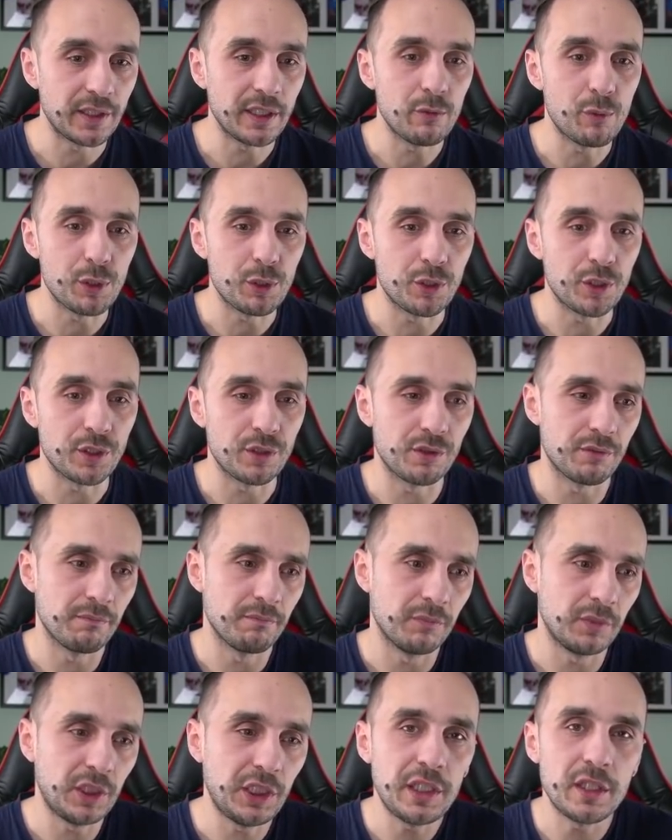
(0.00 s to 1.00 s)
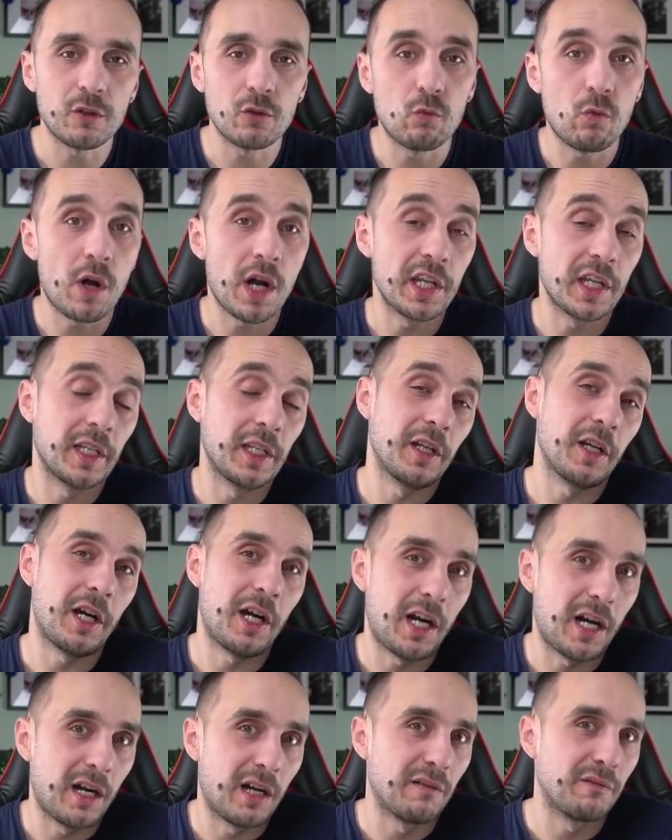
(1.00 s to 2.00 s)
which is tier
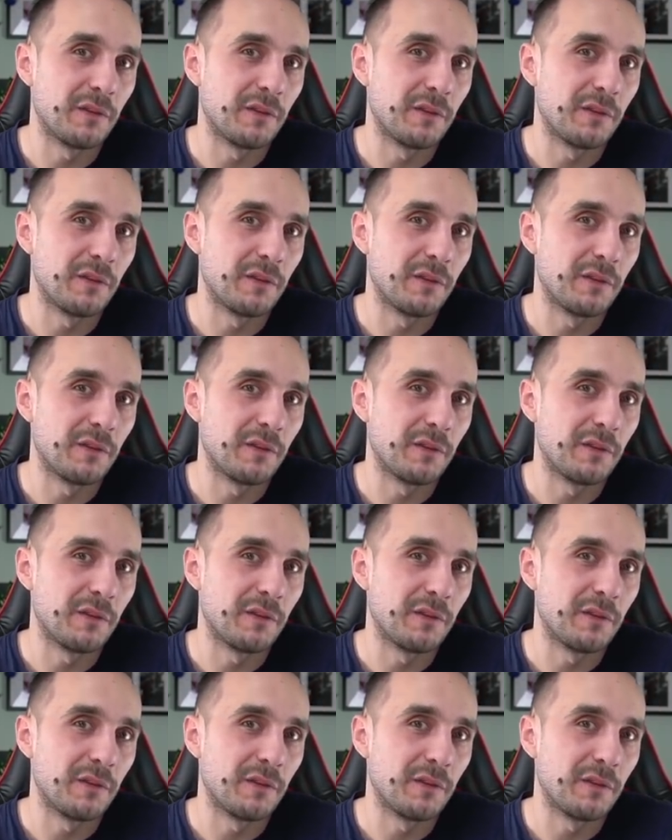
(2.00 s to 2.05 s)
1.5,